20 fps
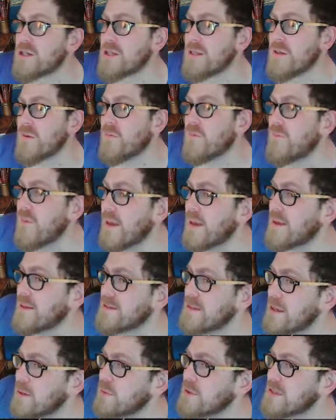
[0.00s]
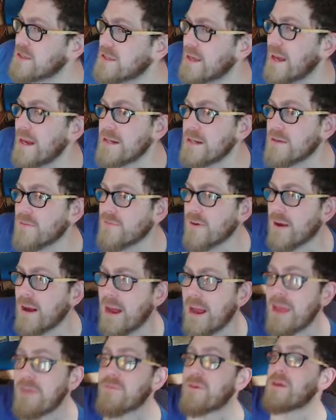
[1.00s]
the things he would say to
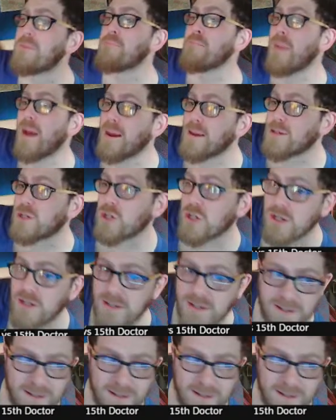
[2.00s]
5. Imagine!